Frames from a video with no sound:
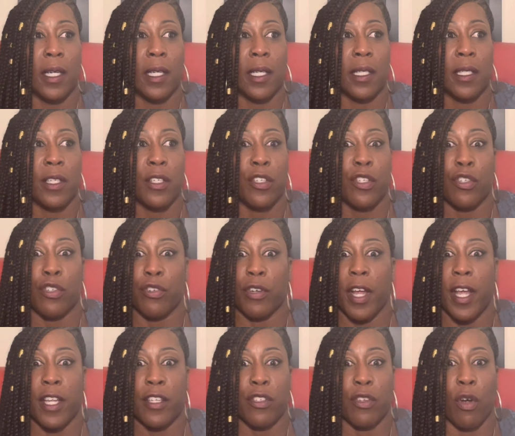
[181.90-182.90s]

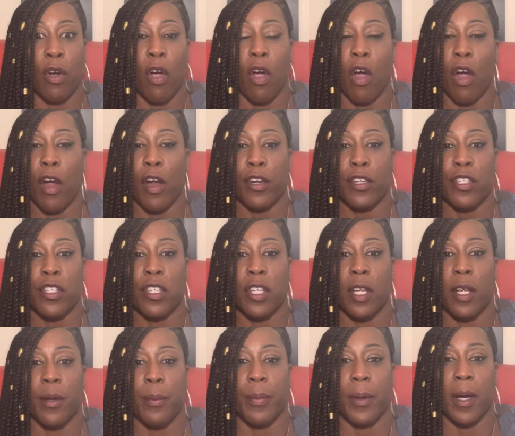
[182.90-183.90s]
distress or
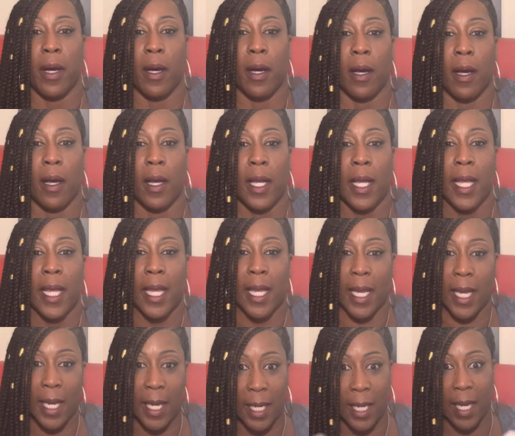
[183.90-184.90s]
hardship,
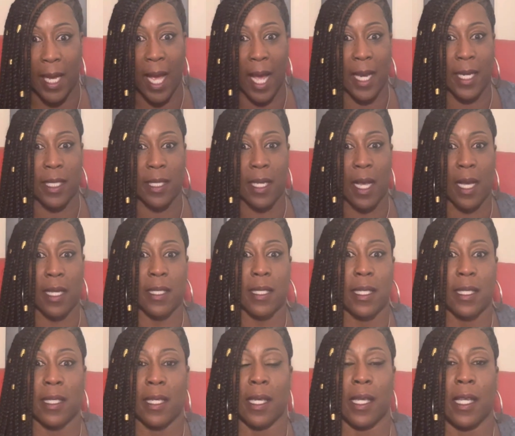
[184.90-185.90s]
any kind of
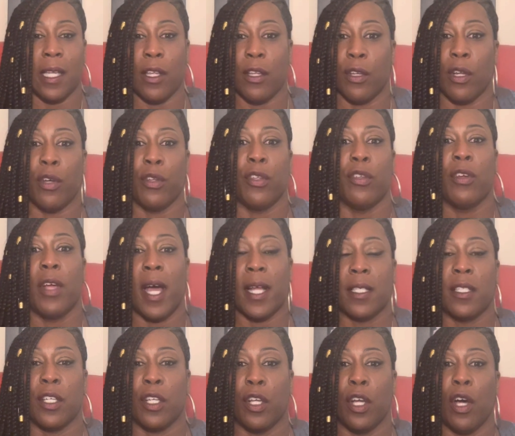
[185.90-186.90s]
toxicity, you know, you
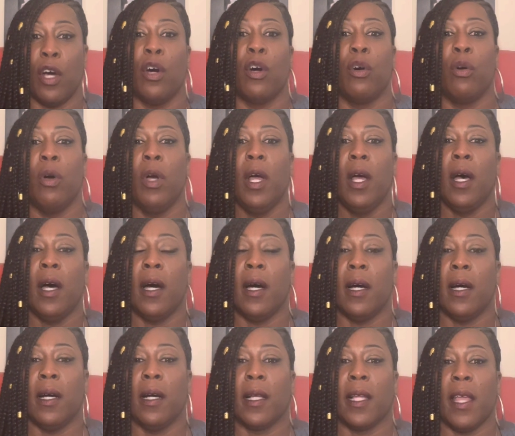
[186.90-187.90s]
got to go,
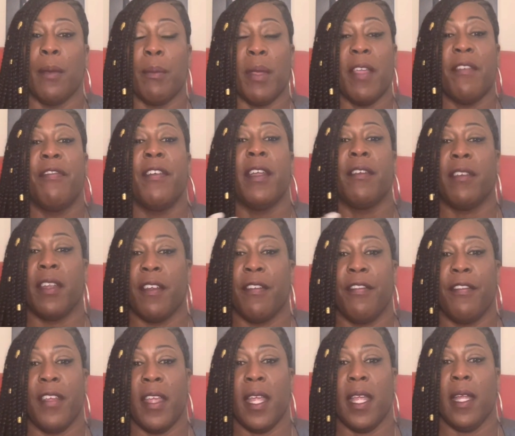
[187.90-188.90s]
give me 50
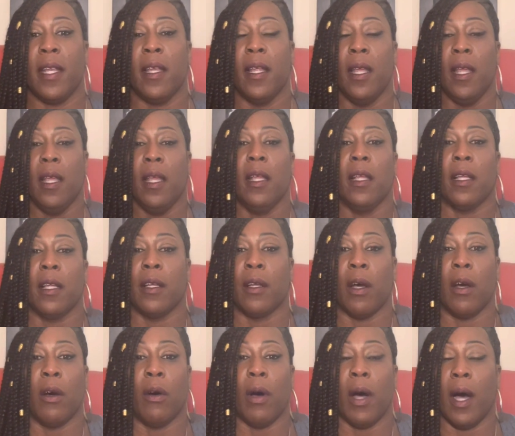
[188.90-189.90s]
feet, you
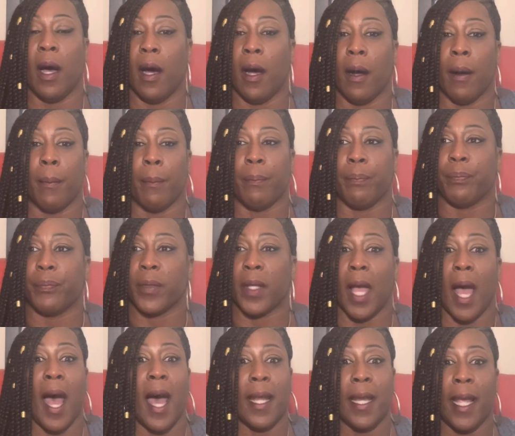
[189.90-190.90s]
know,
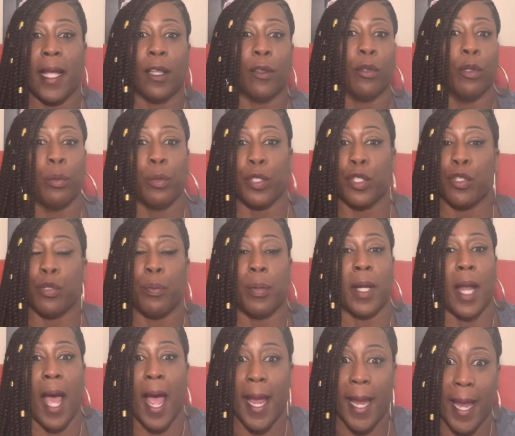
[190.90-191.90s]
God ain't through with you,
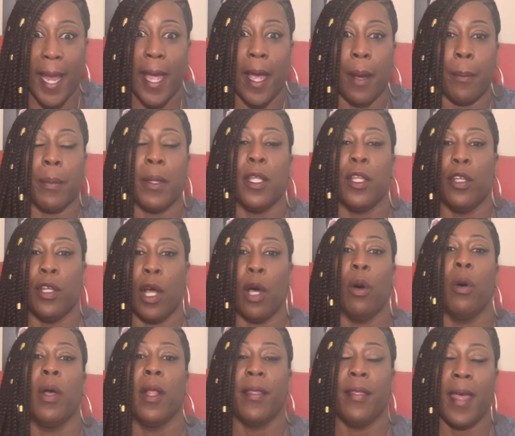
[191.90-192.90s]
but I am, you
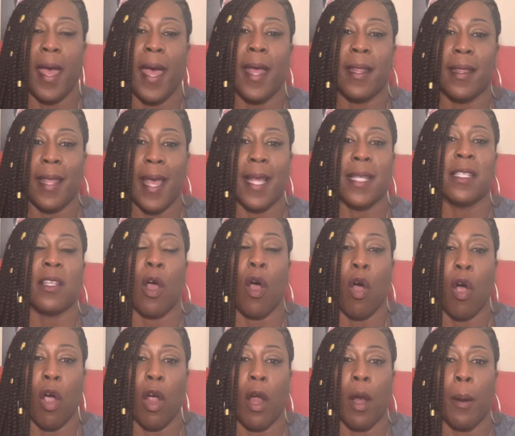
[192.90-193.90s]
know, that's
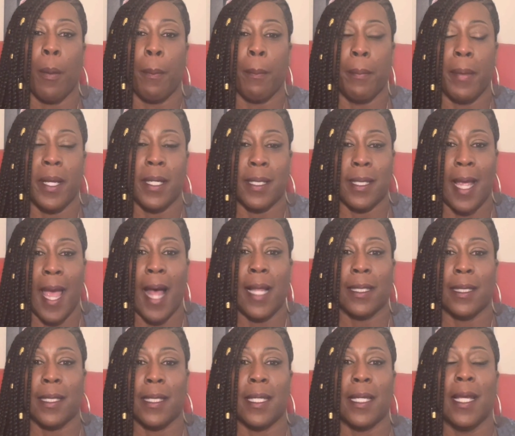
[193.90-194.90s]
our
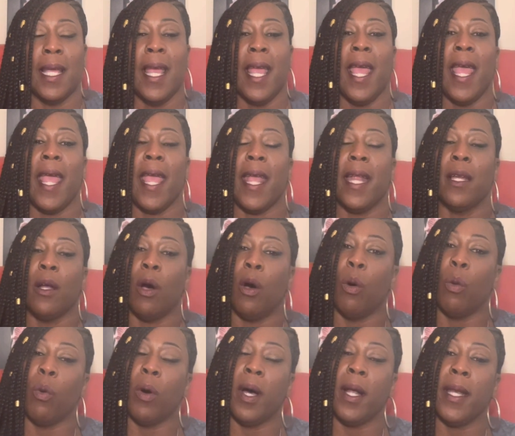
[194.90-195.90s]
mentality. And
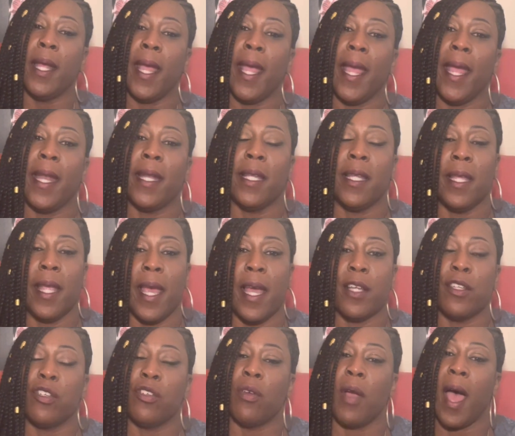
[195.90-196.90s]
on one hand,
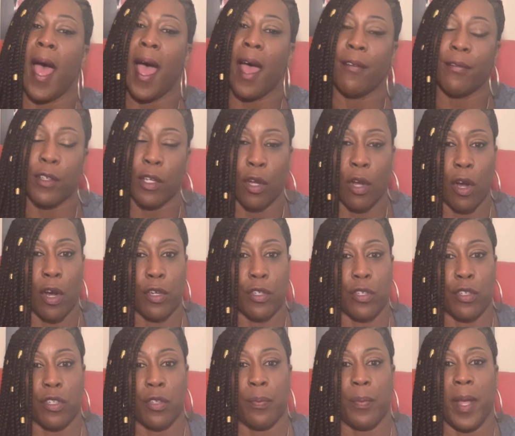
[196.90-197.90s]
yes, you have to guard
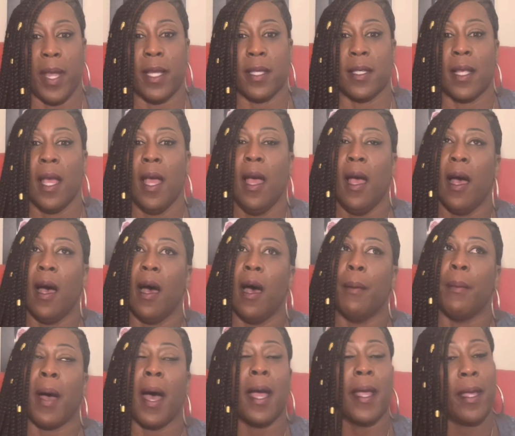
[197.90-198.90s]
your space.
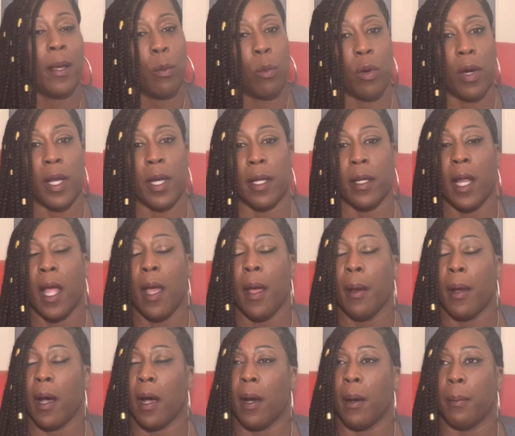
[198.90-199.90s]
I am one
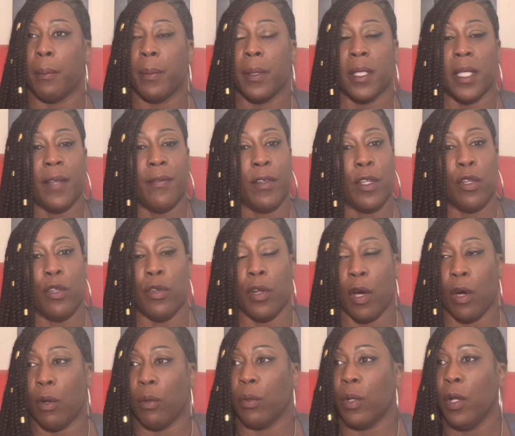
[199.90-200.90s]
believing you
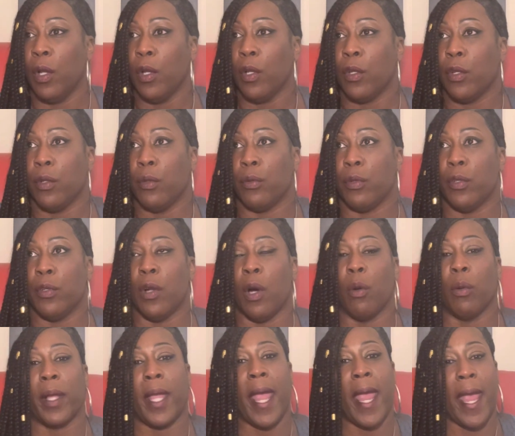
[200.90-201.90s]
don't
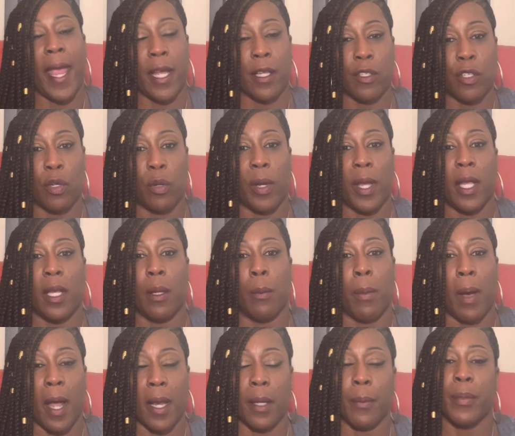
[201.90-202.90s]
cancel
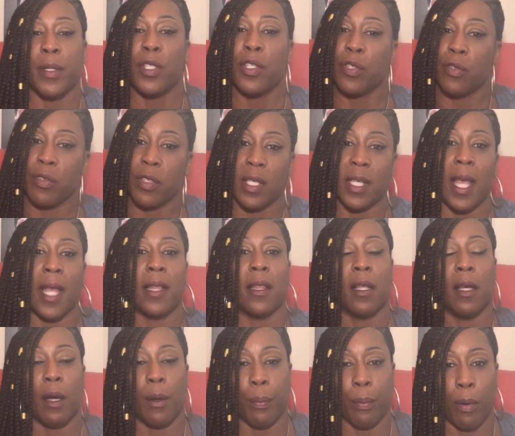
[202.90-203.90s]
anybody, but you set
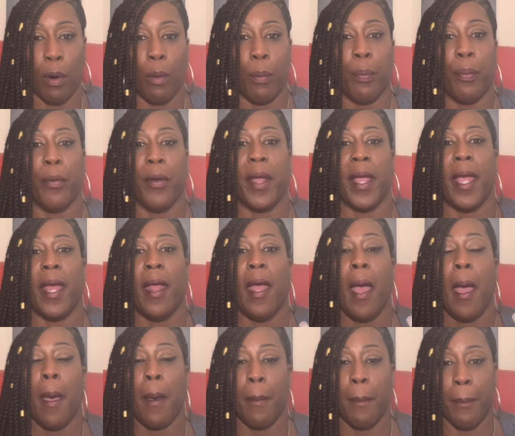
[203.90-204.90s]
the appropriate
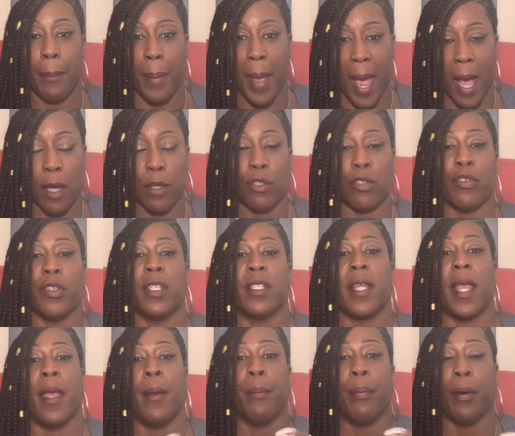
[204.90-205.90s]
boundaries
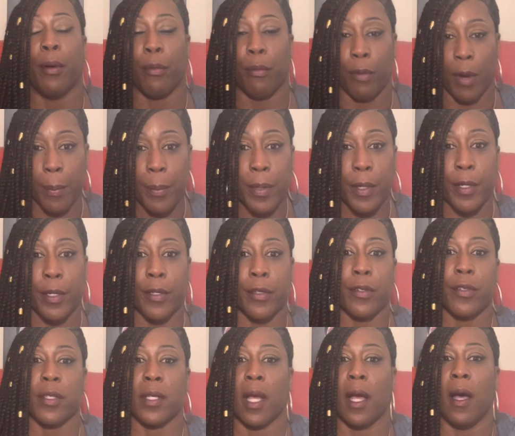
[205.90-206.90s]
and
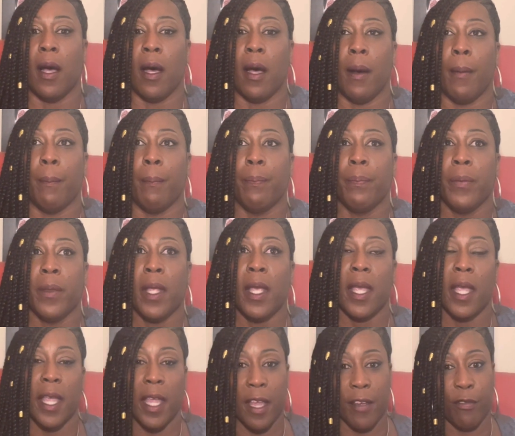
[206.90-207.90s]
perimeters.
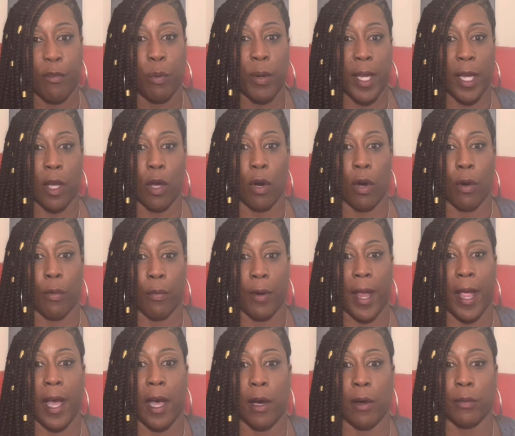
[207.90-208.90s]
If we go
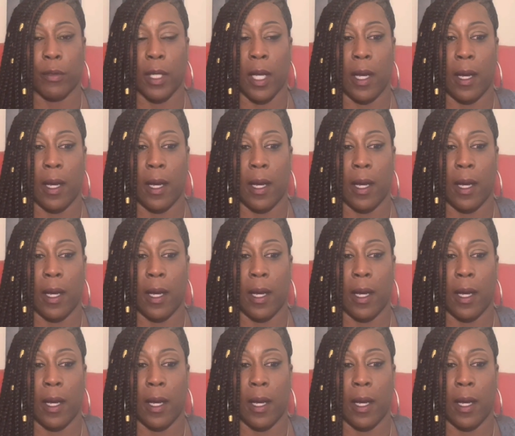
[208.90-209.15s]
around